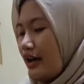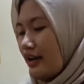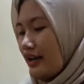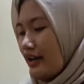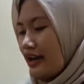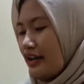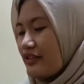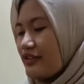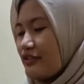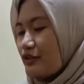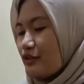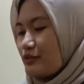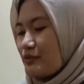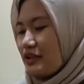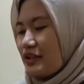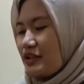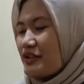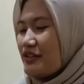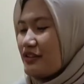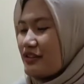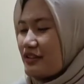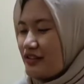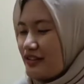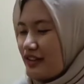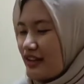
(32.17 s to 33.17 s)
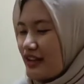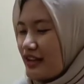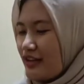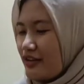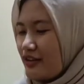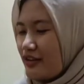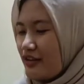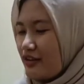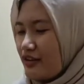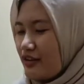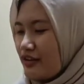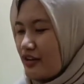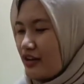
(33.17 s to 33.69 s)
Nice to meet you,
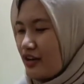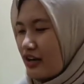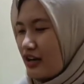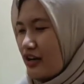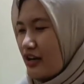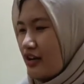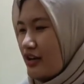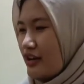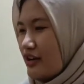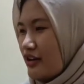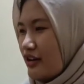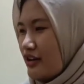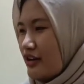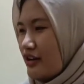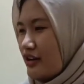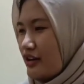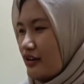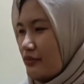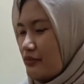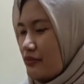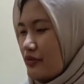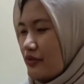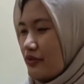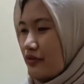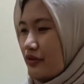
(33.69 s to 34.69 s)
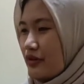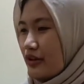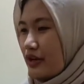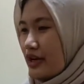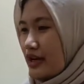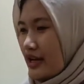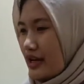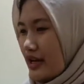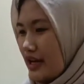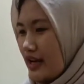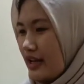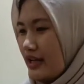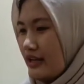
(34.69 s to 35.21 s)
Susano. Before
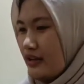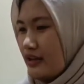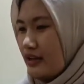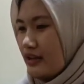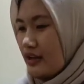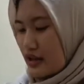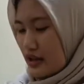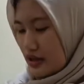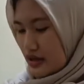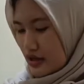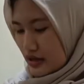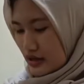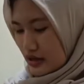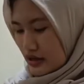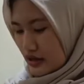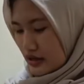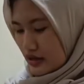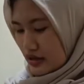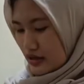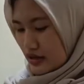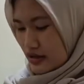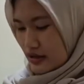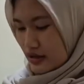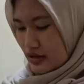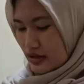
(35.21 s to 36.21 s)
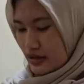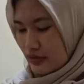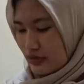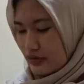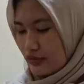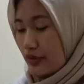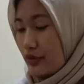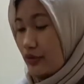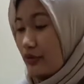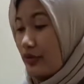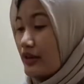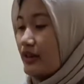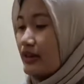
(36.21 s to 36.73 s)
that,
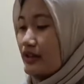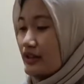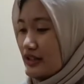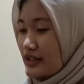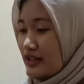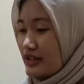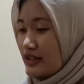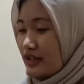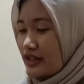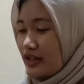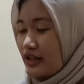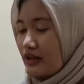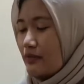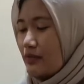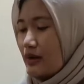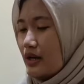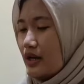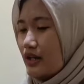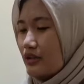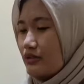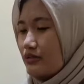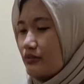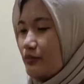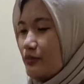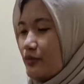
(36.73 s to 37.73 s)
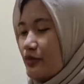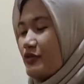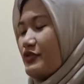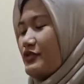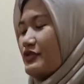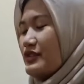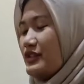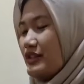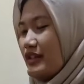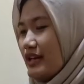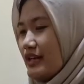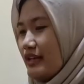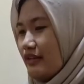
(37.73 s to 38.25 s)
we will learn about
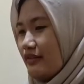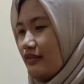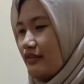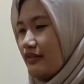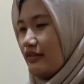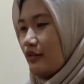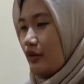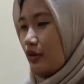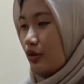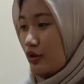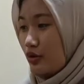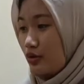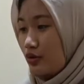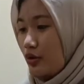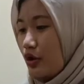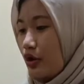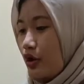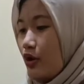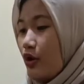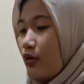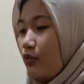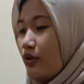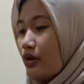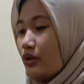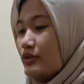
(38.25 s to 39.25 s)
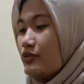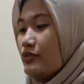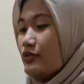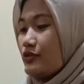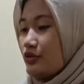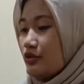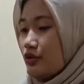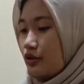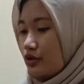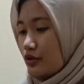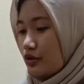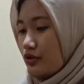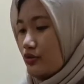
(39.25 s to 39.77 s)
procedure text. So, what do
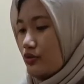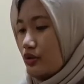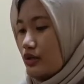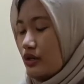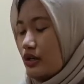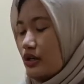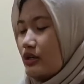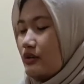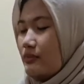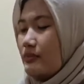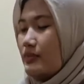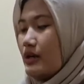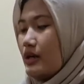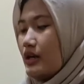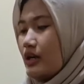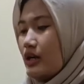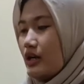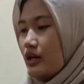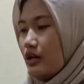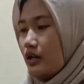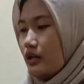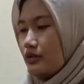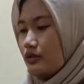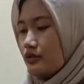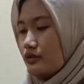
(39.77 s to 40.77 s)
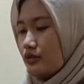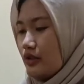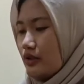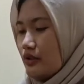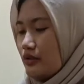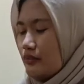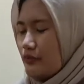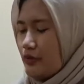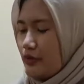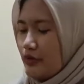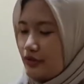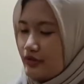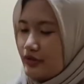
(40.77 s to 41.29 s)
you know about
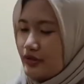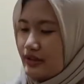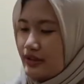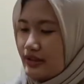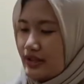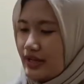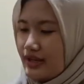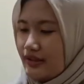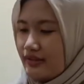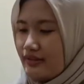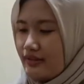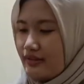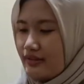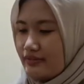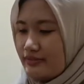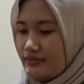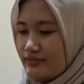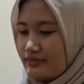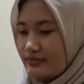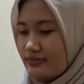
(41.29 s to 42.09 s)
procedure text?